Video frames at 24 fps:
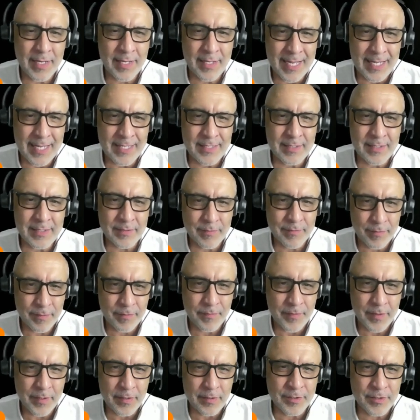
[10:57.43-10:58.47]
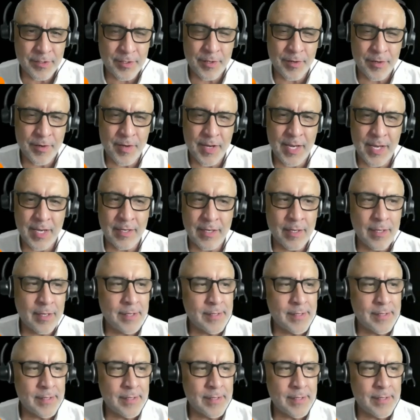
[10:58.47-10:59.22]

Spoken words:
and that fulfills their need.